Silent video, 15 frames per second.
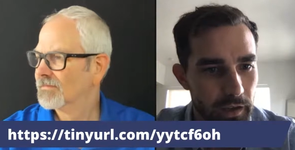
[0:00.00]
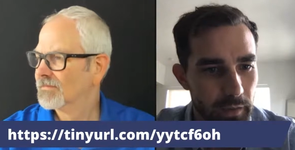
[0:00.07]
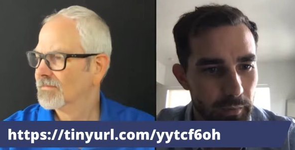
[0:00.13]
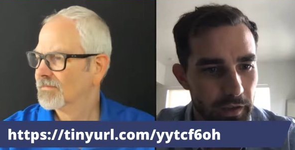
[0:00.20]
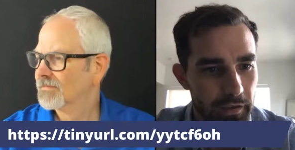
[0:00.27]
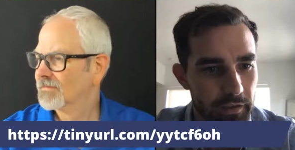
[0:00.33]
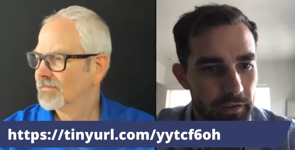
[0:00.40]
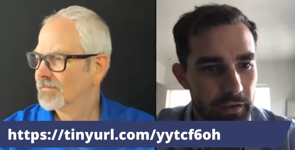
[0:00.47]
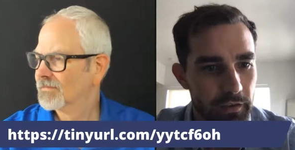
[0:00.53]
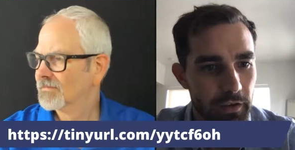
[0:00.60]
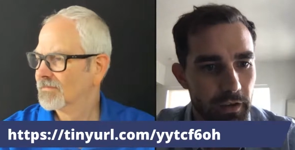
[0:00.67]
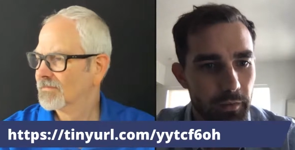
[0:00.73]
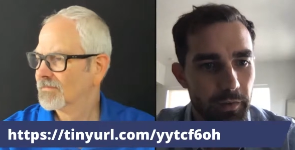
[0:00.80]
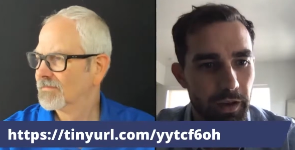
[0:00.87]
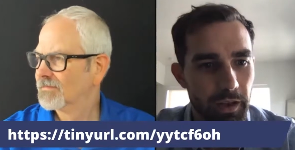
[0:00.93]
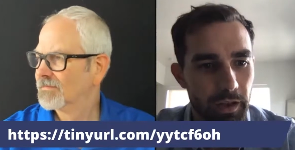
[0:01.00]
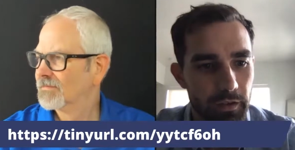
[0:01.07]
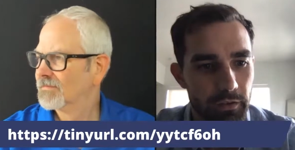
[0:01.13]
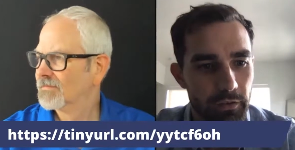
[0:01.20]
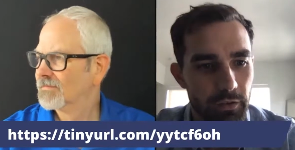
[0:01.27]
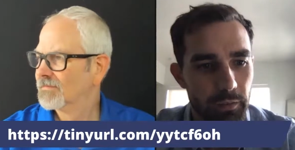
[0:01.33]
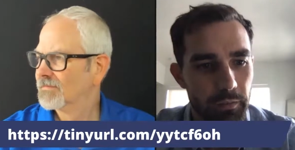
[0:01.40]
Speaker 1: basically talking about how
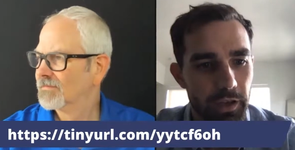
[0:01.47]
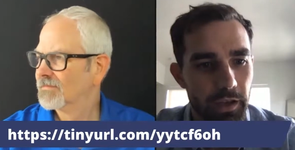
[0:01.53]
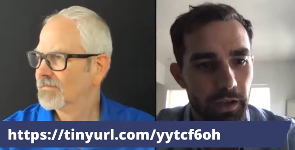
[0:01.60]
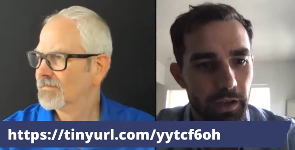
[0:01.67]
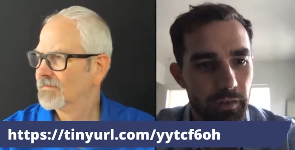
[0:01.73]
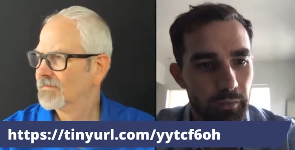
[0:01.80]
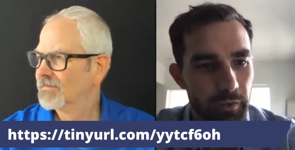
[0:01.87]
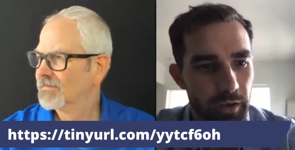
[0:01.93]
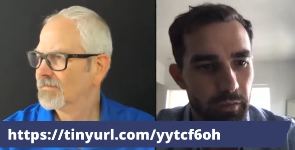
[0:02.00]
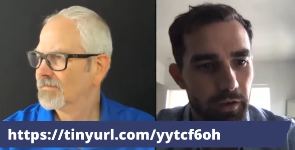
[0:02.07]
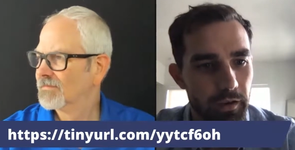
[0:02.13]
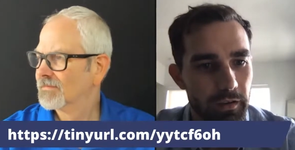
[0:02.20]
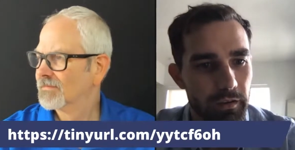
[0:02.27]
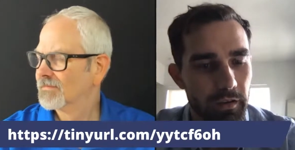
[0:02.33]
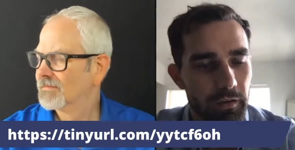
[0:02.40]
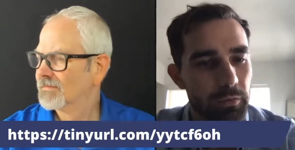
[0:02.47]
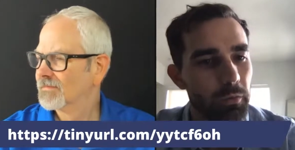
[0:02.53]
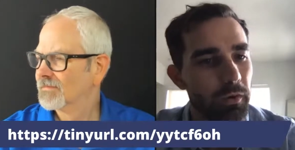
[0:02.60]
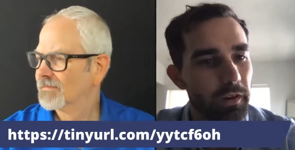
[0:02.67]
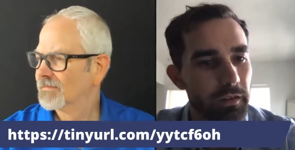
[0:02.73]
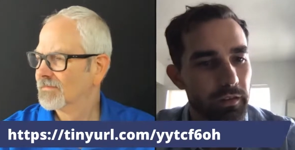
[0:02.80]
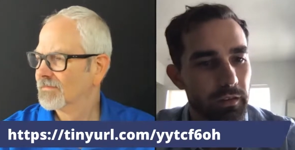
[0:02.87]
to streamline it and minimize touch
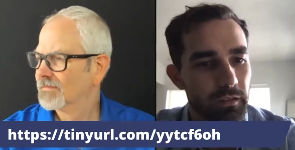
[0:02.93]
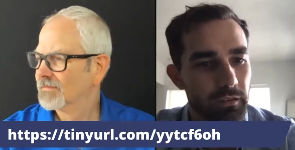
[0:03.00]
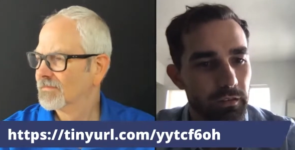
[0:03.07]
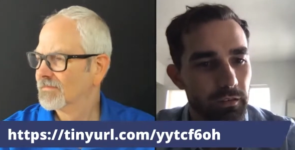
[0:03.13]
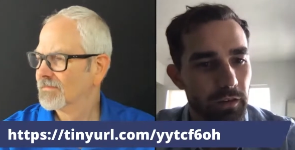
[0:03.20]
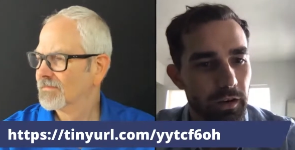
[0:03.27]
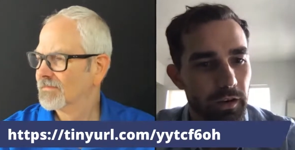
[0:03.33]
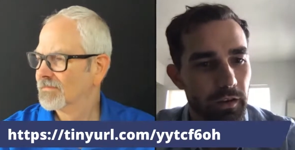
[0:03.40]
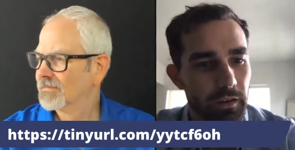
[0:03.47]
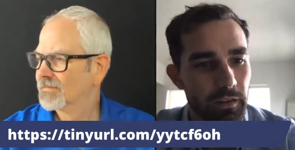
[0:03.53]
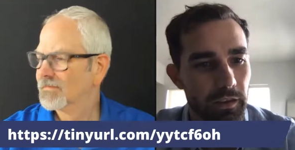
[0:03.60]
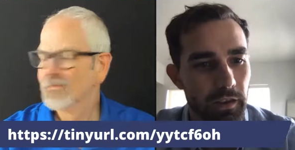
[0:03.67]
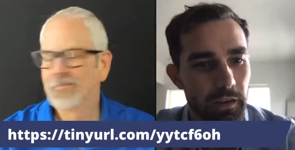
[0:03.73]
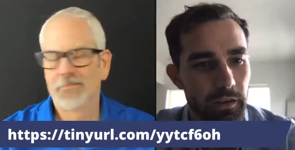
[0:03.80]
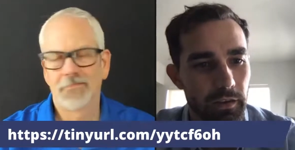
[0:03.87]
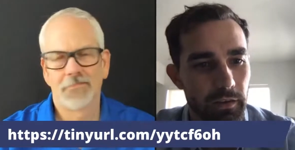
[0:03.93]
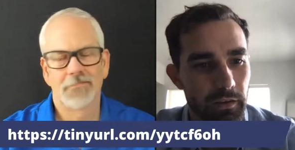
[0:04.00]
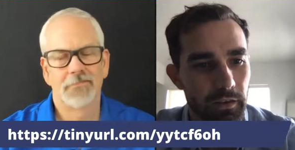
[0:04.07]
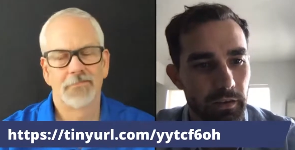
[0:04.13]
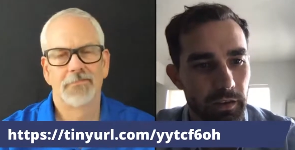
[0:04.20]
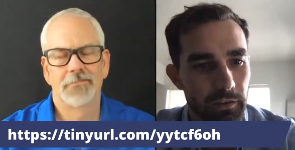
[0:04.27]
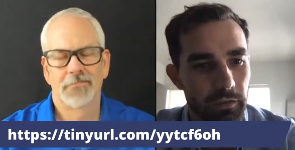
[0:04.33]
points and running a lean
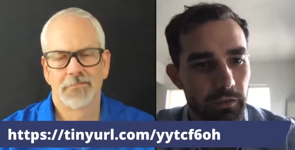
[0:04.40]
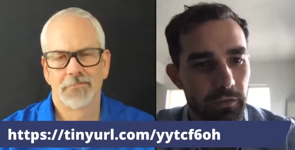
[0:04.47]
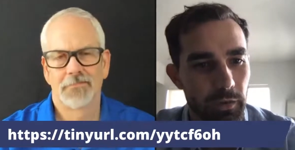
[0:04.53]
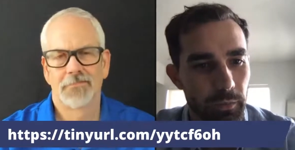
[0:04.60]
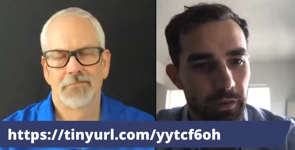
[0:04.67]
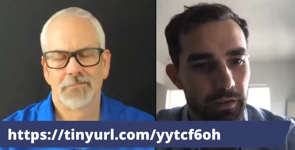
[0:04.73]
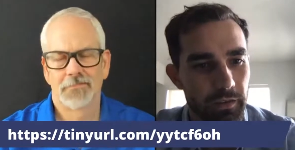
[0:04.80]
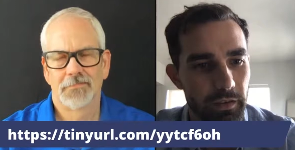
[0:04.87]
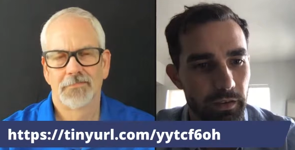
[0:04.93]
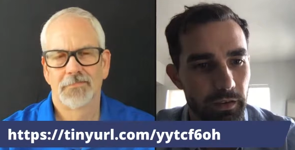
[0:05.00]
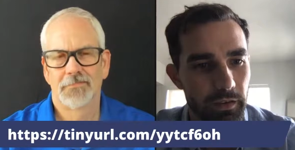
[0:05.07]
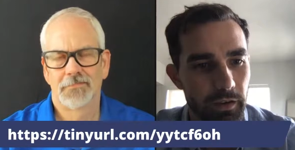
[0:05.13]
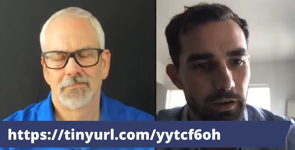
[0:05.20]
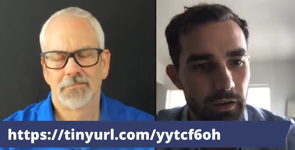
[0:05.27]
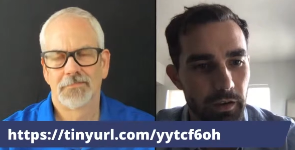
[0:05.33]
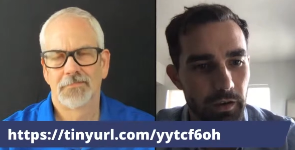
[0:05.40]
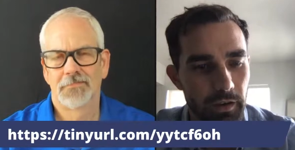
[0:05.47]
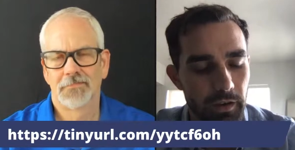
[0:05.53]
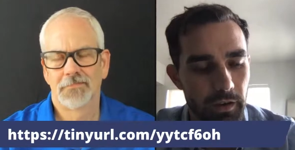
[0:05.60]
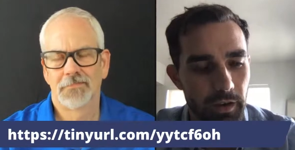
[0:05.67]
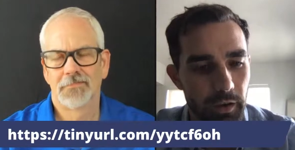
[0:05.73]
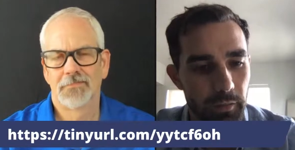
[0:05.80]
lean fulfillment center
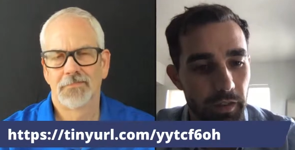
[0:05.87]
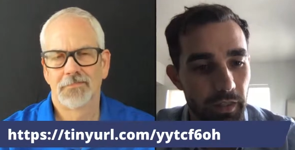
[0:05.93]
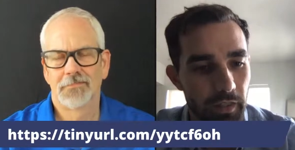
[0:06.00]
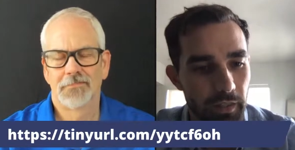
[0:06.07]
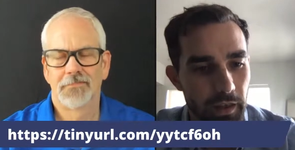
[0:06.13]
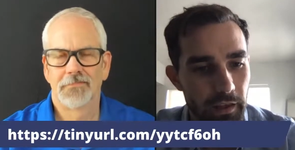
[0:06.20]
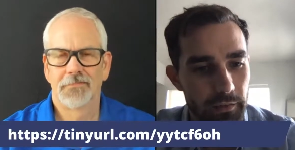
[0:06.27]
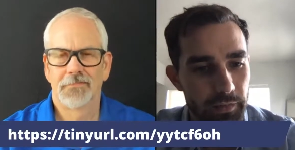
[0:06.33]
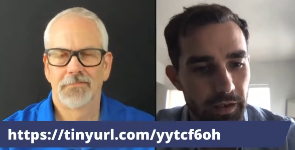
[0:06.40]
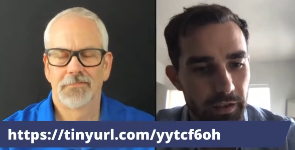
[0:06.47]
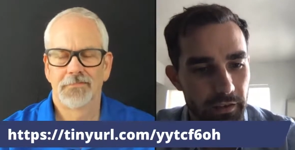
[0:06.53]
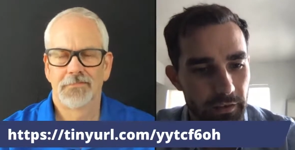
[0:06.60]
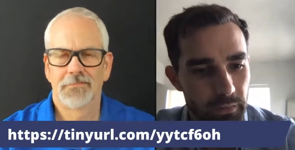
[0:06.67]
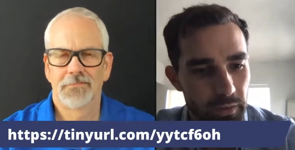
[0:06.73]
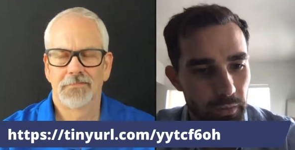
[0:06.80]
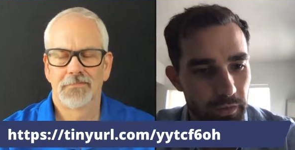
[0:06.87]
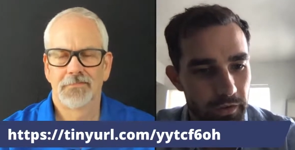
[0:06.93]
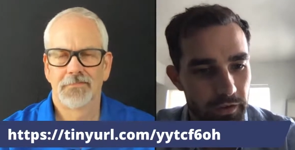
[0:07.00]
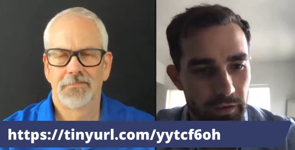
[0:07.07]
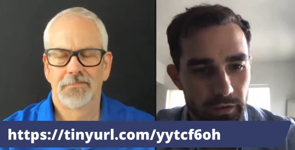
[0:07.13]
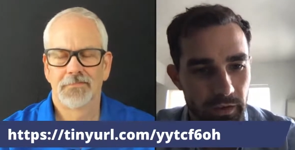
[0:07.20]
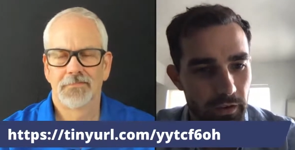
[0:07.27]
um, and then the last page is what
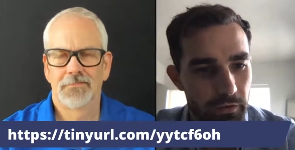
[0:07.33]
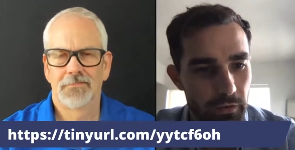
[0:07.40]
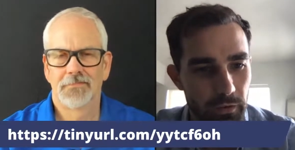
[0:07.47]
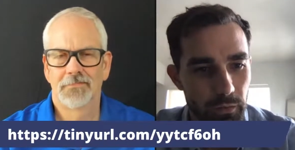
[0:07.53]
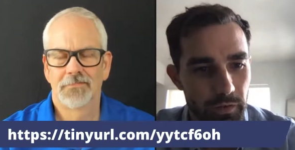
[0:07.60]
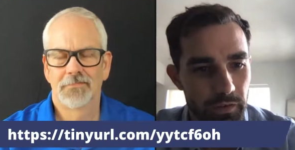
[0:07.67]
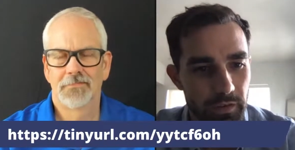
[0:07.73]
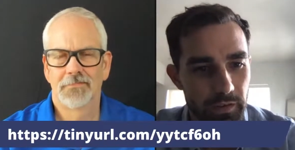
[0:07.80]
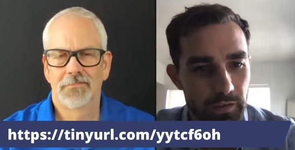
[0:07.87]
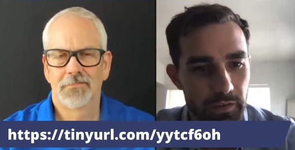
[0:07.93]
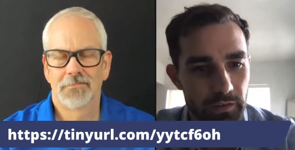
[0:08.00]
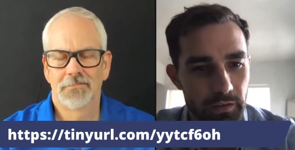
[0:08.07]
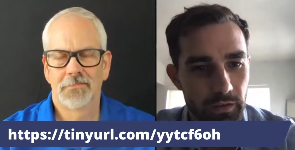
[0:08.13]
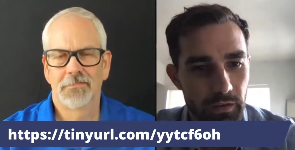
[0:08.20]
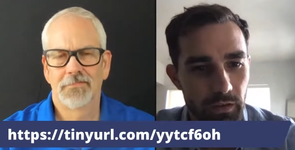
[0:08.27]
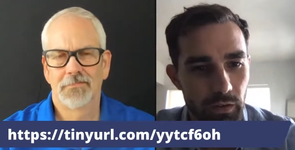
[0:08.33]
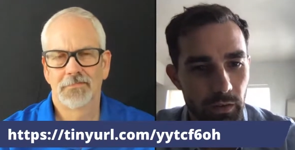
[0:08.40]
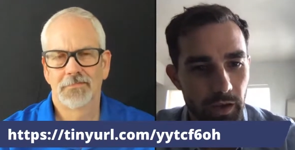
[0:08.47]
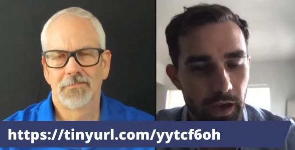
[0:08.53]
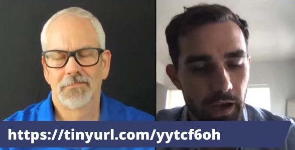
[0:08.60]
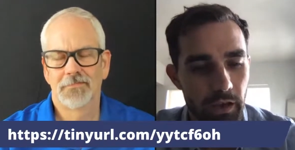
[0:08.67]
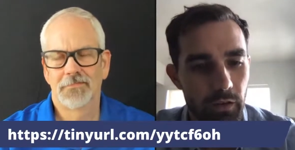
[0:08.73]
we just covered, which is you
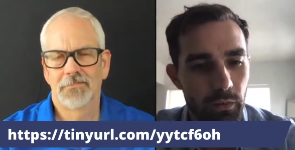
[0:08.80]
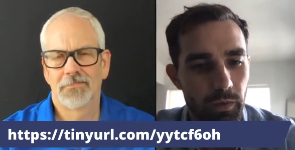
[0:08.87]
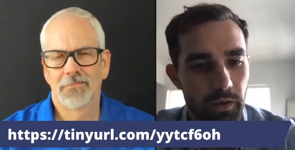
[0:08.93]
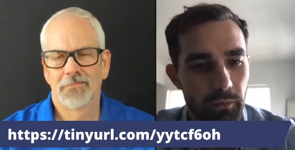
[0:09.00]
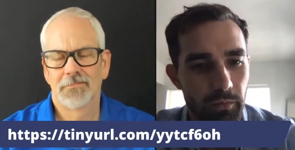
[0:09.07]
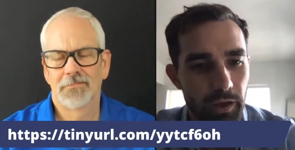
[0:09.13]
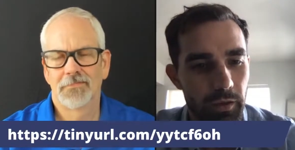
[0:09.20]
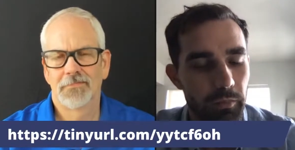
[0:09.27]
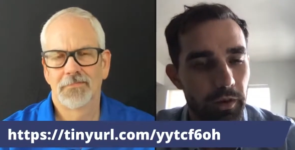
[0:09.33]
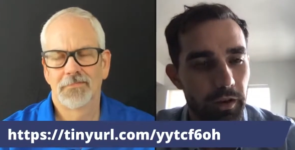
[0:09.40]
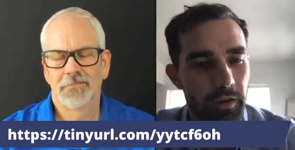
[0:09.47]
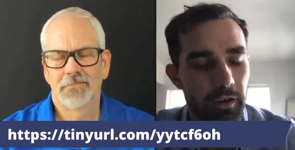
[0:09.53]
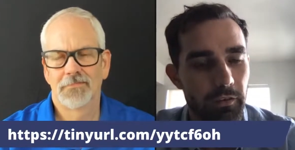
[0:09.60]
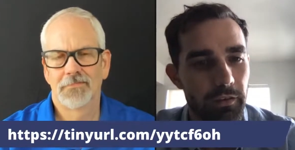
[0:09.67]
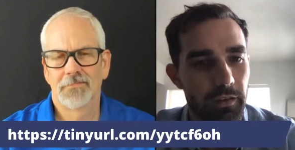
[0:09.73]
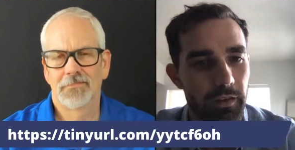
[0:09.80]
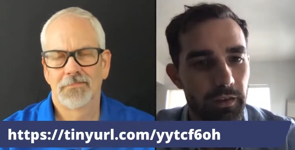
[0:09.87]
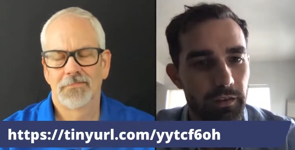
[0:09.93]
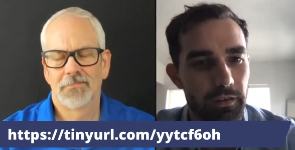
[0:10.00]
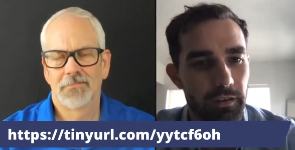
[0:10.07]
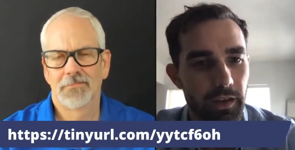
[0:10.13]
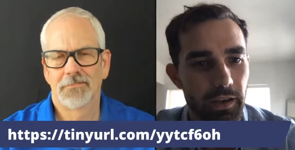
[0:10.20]
know how do we make money off of
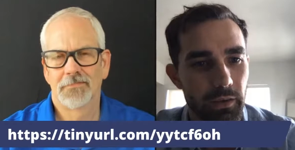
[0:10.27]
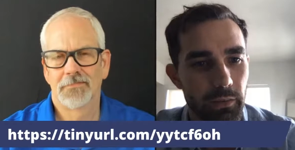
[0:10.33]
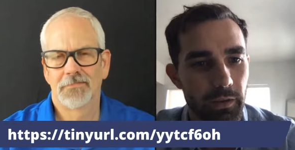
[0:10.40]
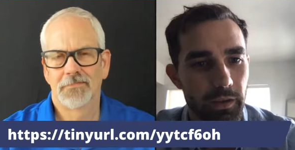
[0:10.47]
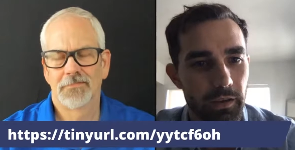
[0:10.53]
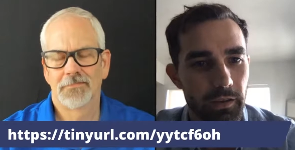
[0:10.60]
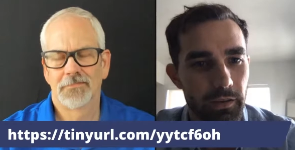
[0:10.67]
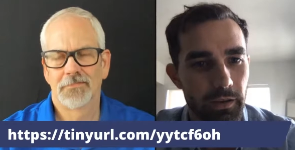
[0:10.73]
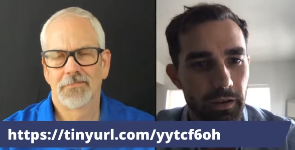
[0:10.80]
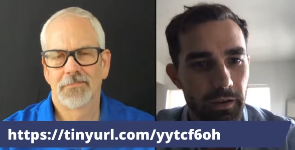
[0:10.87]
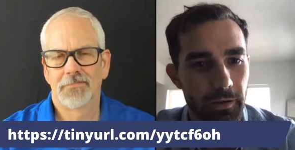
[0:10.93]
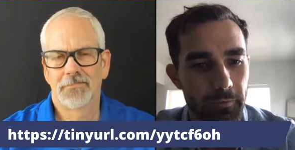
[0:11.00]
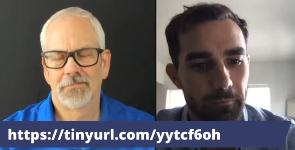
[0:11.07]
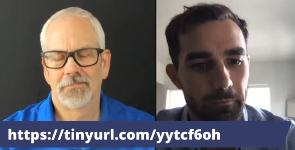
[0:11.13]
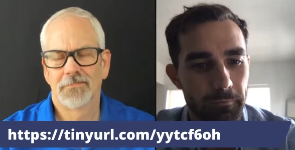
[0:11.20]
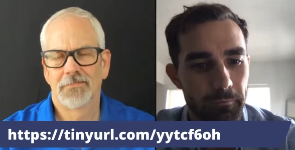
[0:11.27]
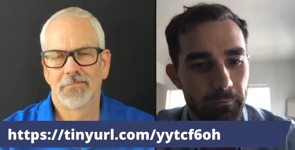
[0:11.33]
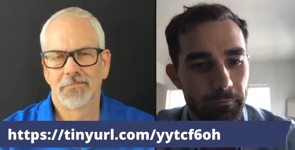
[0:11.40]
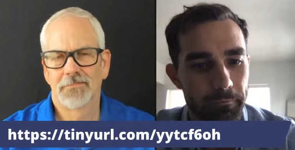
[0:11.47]
this, and how do we um,